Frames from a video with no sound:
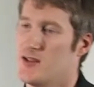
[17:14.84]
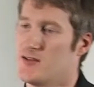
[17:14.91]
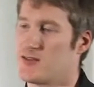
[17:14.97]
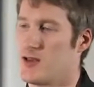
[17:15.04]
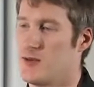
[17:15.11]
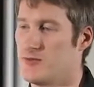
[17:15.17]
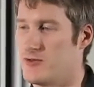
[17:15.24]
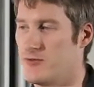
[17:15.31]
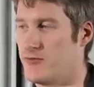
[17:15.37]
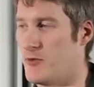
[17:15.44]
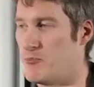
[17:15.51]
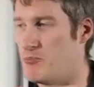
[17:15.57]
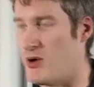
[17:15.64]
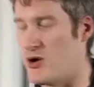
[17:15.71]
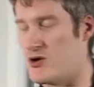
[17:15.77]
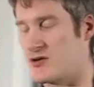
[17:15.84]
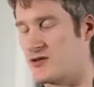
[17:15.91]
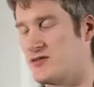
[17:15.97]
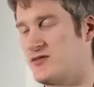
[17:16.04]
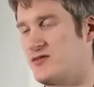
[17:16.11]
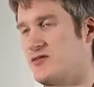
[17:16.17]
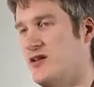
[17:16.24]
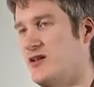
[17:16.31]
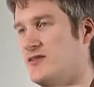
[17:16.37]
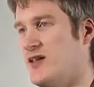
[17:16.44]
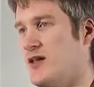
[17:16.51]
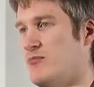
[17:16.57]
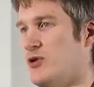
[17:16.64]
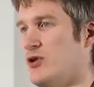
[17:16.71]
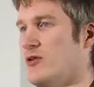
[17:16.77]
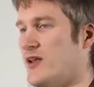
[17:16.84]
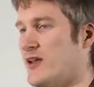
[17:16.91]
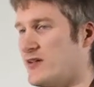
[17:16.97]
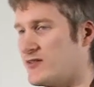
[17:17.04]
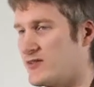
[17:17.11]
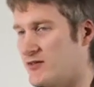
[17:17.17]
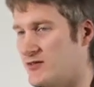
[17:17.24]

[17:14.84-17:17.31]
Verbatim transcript: in terms of a box and 10 blue links